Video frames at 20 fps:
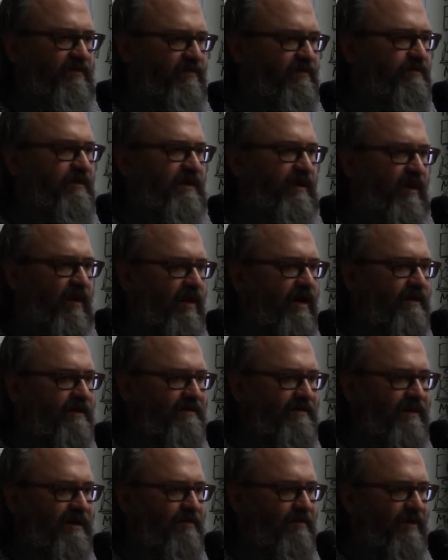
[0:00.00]
I've spent a lot
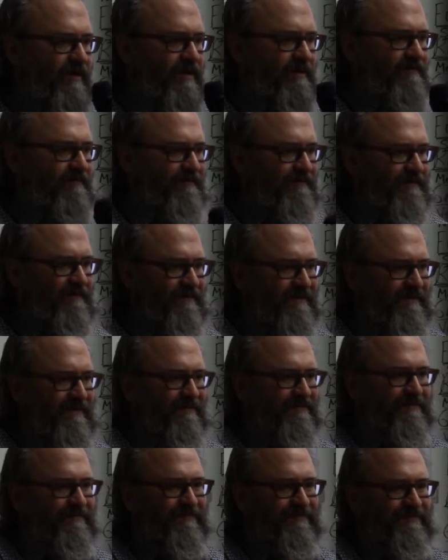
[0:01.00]
of time on
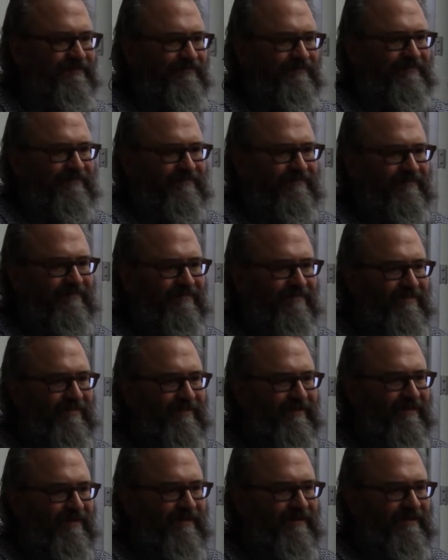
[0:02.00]

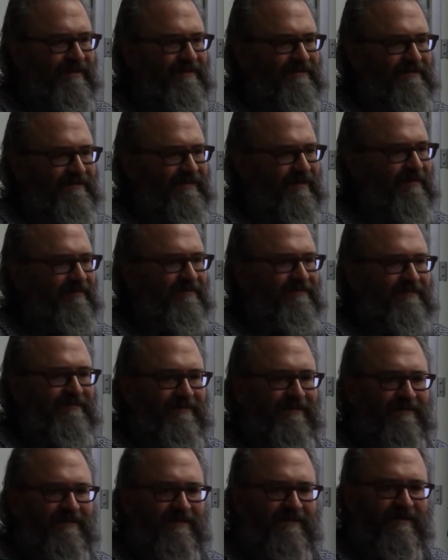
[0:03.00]
it.
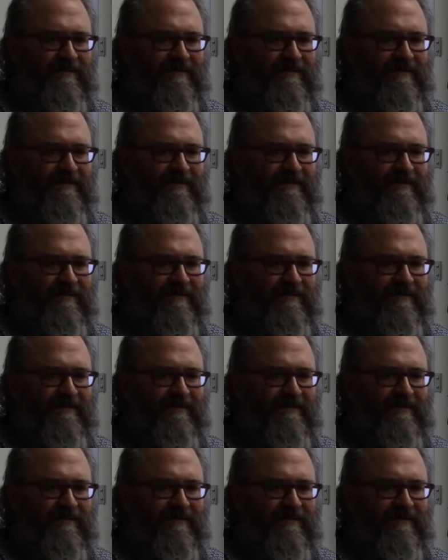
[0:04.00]
So.